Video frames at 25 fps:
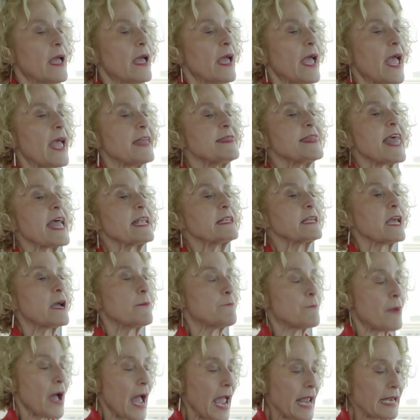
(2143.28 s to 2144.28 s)
and then
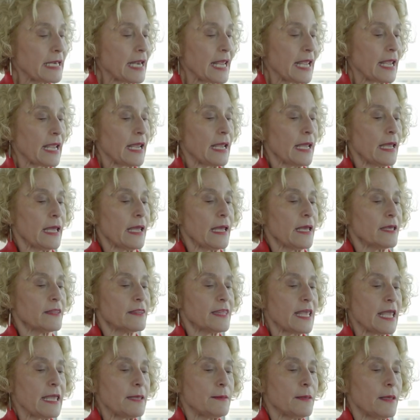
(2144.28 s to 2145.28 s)
combining
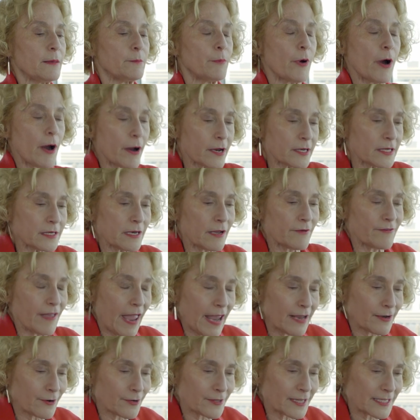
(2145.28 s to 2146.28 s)
the part of
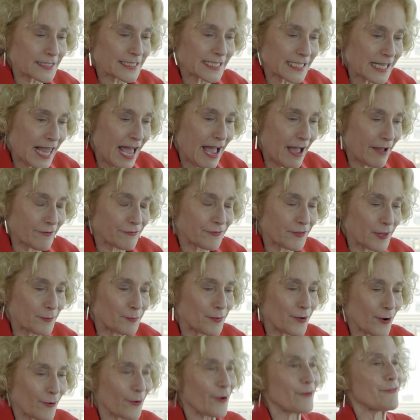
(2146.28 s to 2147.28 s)
anger that's left, the
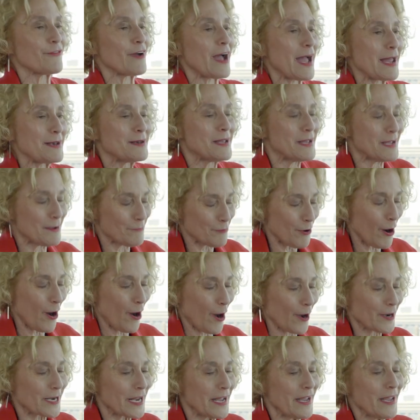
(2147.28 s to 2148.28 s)
purified
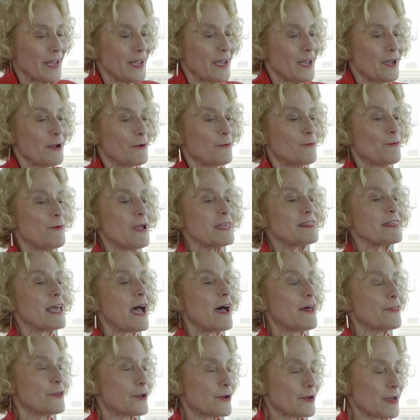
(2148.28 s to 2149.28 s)
part, with
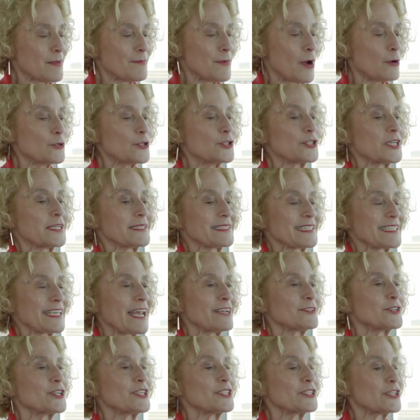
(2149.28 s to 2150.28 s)
other emotions
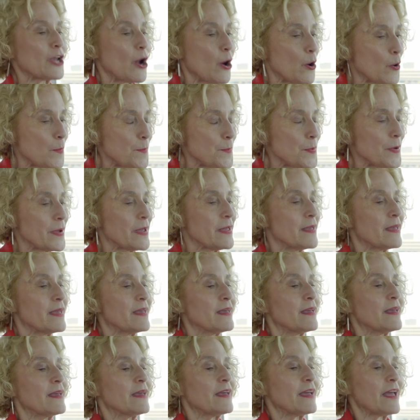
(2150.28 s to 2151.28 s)
such as hope
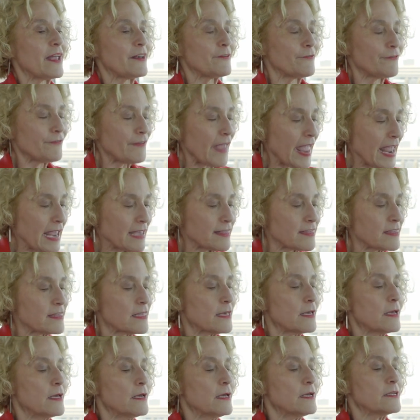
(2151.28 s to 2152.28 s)
and faith
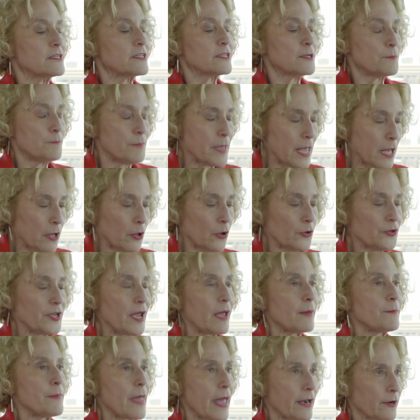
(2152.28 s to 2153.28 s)
to build
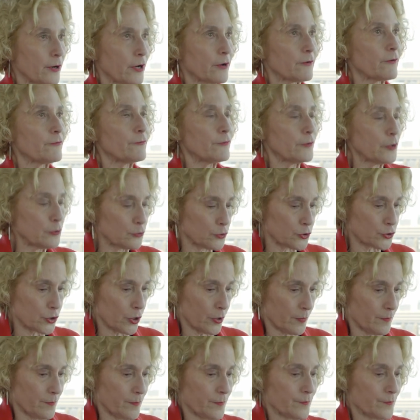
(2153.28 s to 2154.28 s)
a better future.